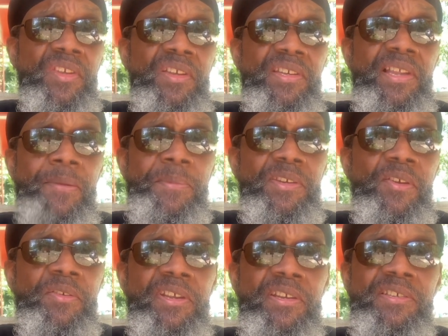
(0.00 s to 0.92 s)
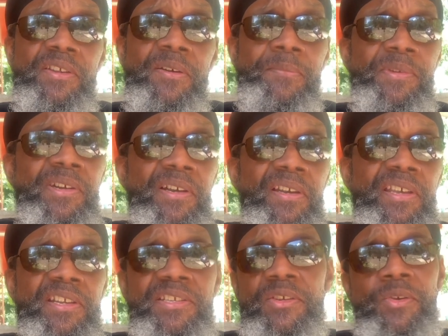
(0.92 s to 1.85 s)
let me know that it's going to be, let
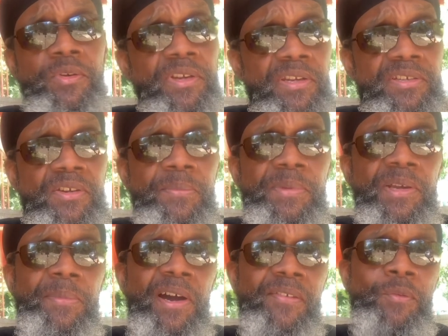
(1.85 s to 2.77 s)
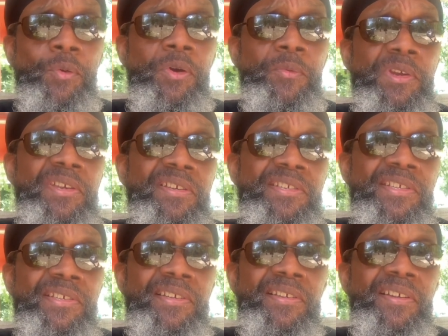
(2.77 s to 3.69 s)
us know that it's going to be about 4 weeks
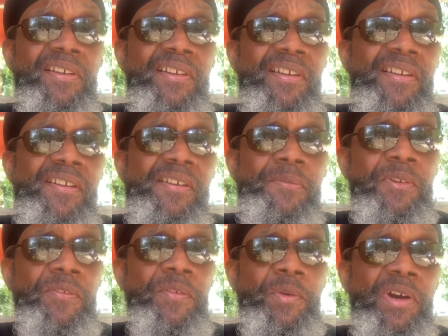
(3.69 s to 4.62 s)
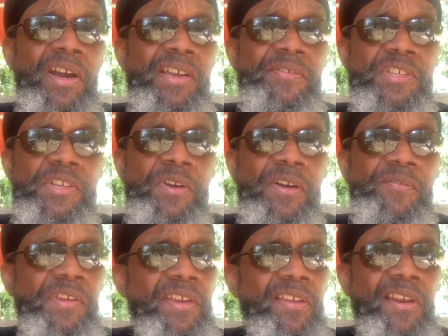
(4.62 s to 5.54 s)
before I even start
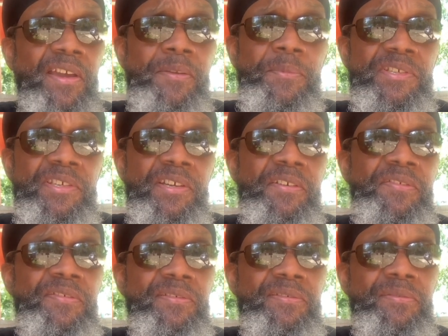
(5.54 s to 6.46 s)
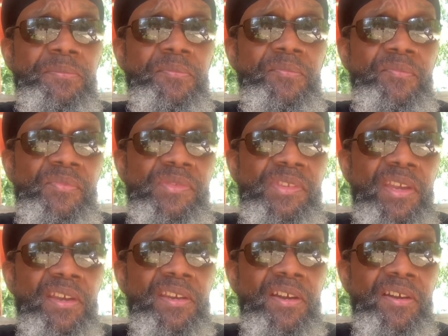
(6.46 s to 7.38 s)
feeling like myself.
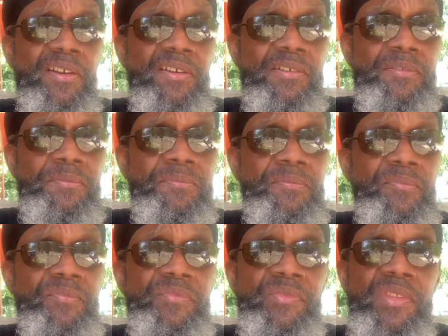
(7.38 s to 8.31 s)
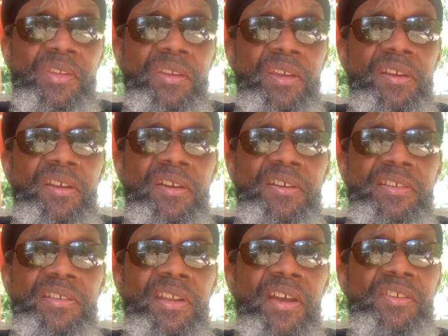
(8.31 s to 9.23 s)
And
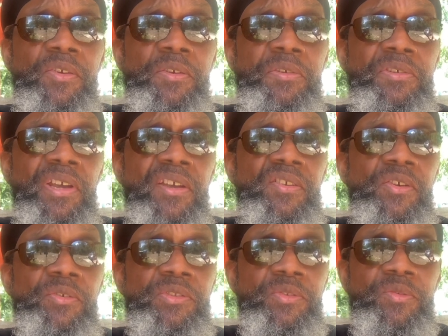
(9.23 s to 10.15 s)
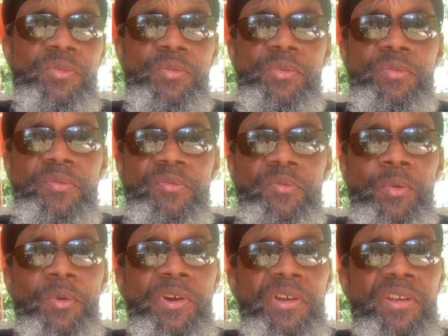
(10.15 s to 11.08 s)
I know through
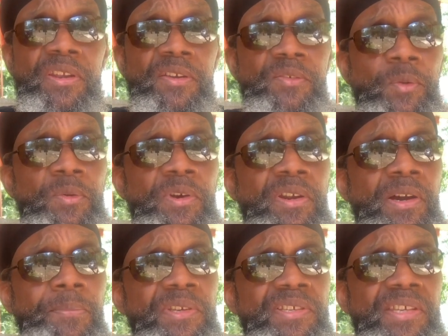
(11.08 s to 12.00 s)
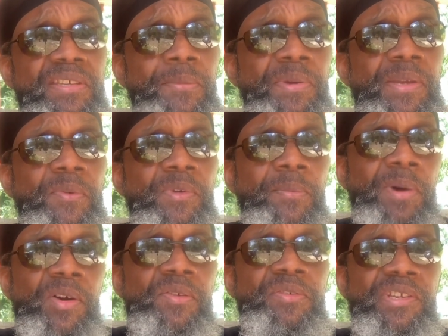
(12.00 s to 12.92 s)
growing up and seeing people with
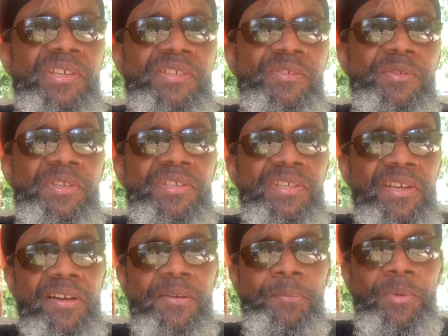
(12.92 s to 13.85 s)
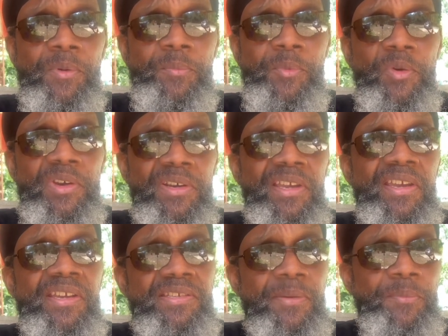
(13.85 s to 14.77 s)
bone injuries, broken
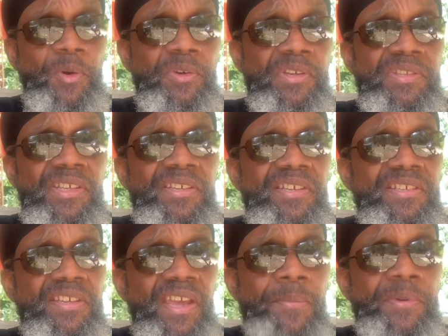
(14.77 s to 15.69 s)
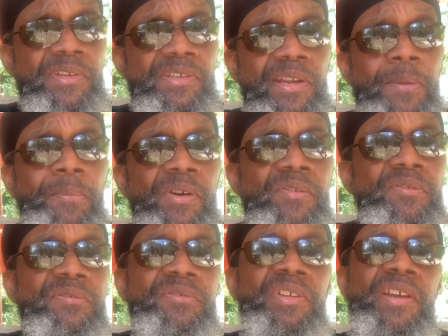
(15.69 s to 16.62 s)
legs or broken things that happen to their
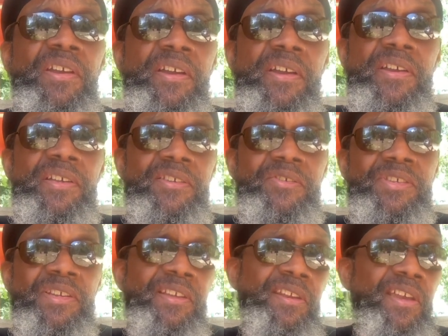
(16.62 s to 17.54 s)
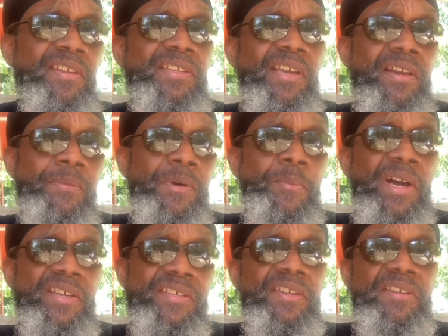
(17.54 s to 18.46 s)
bone, usually they tell them
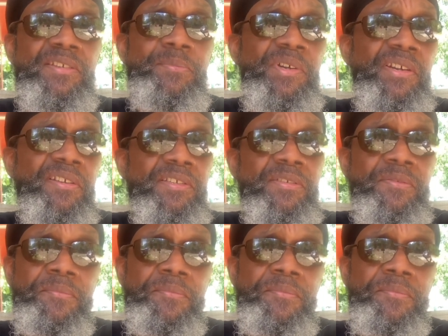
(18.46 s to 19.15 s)
about 6 months.